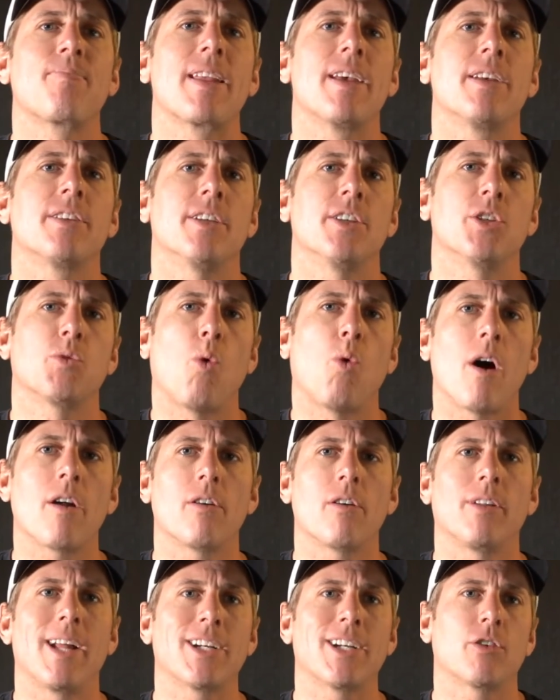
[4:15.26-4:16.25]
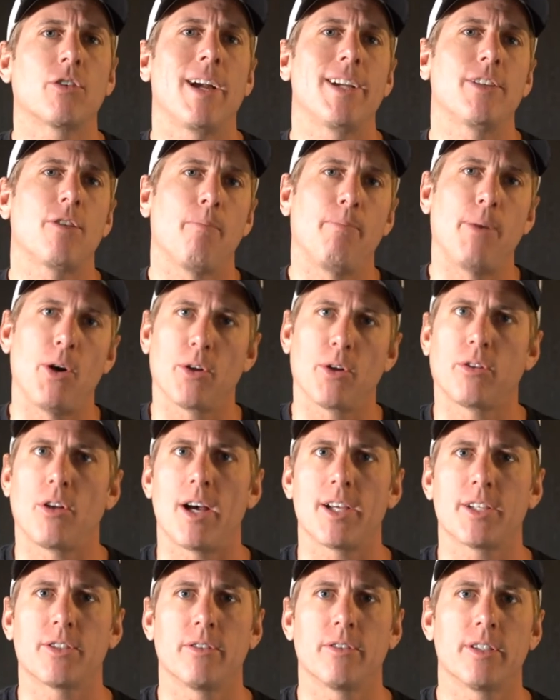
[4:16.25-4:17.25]
since water and electrolytes are both
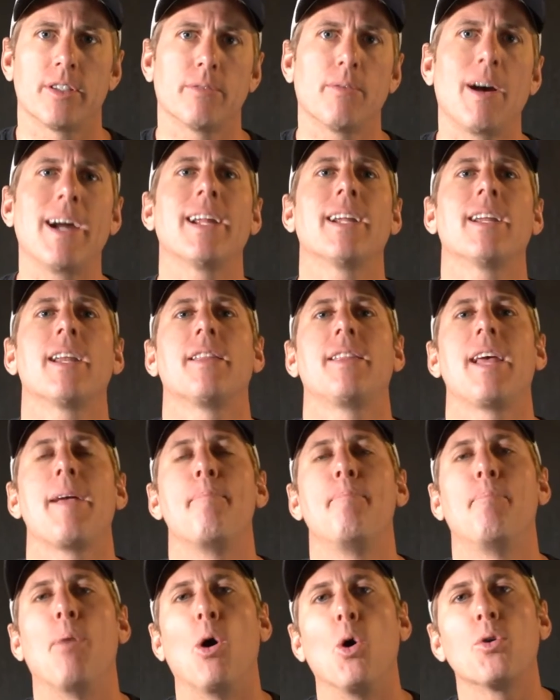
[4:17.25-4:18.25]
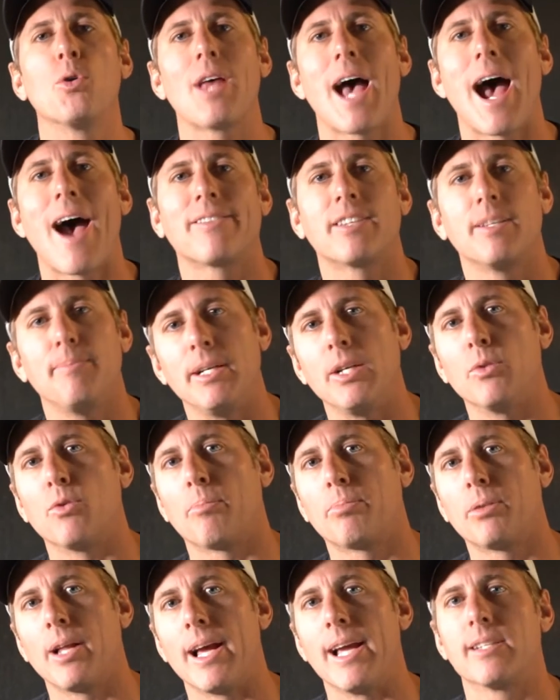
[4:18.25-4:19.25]
lost during sweating, they both have to be
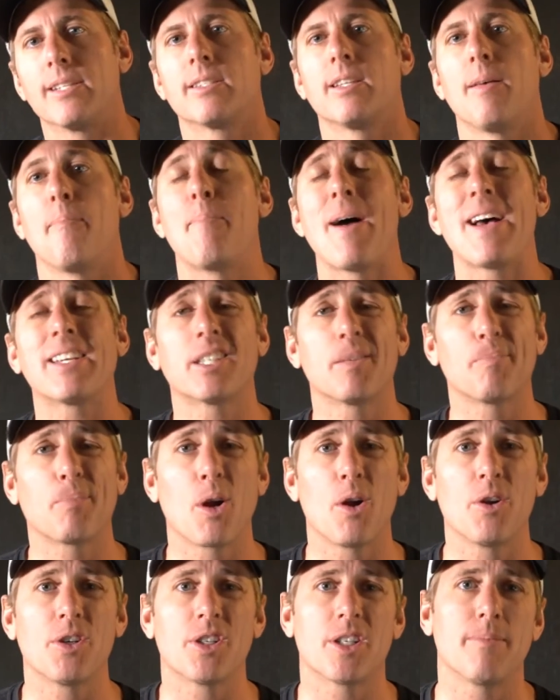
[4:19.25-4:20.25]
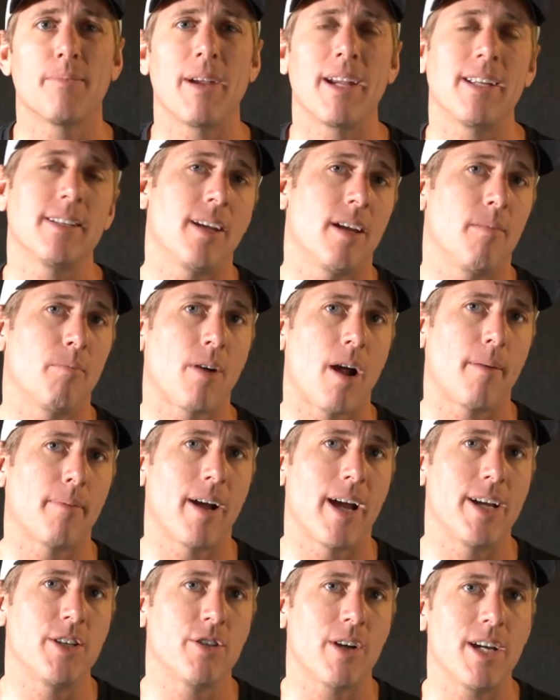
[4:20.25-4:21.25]
replaced. The best approach to maintain proper
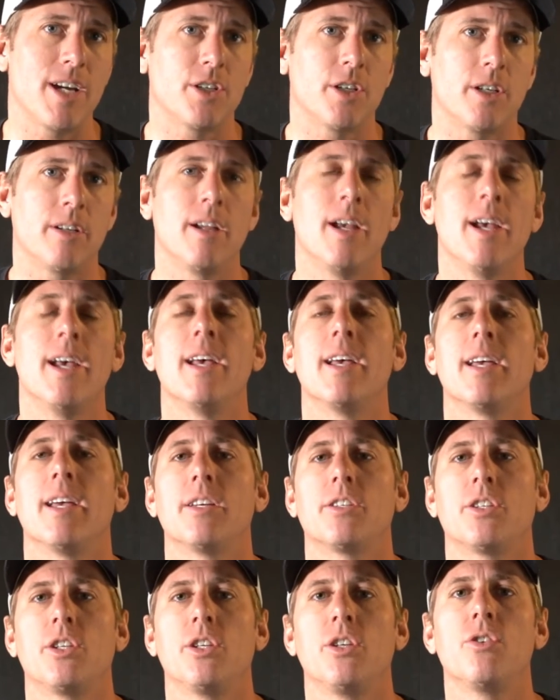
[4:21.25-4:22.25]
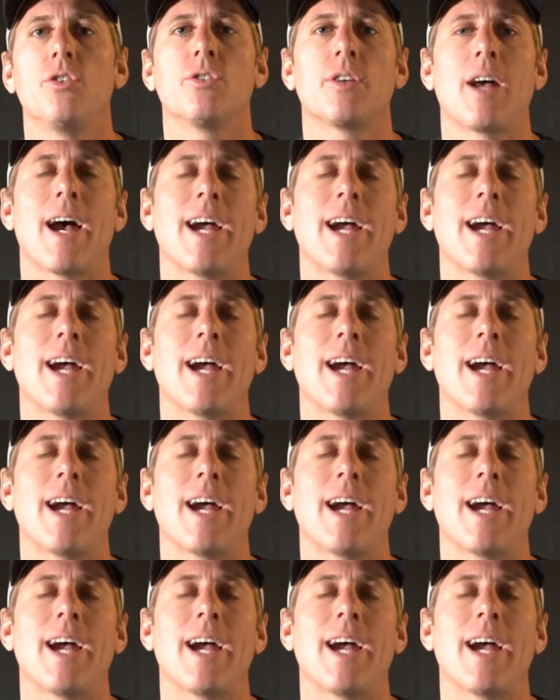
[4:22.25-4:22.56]
hydration is to use a